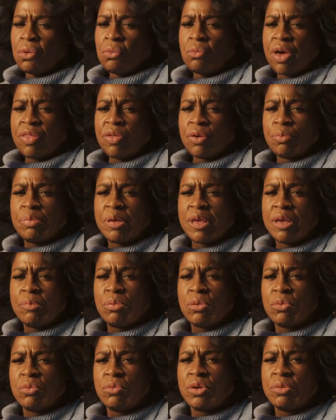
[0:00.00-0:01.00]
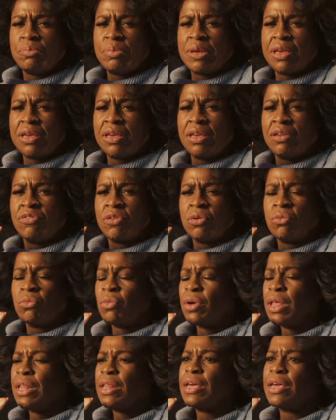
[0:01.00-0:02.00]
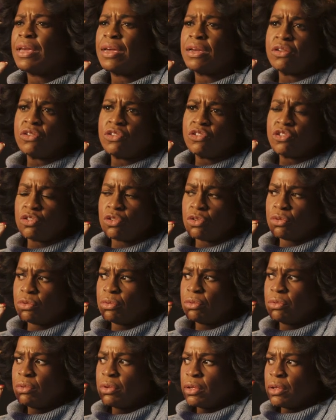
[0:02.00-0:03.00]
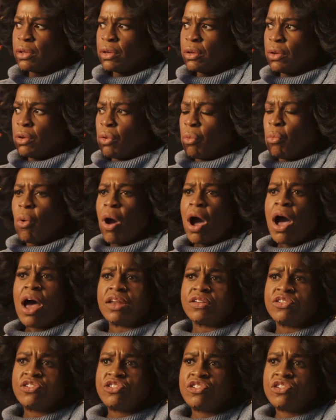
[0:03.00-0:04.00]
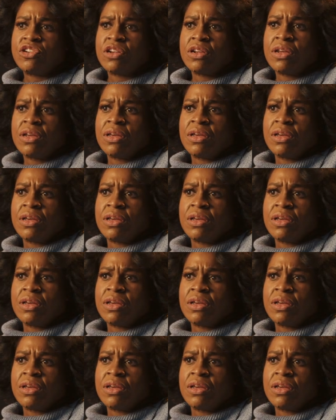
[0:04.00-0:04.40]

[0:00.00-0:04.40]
whether people would be even willing to watch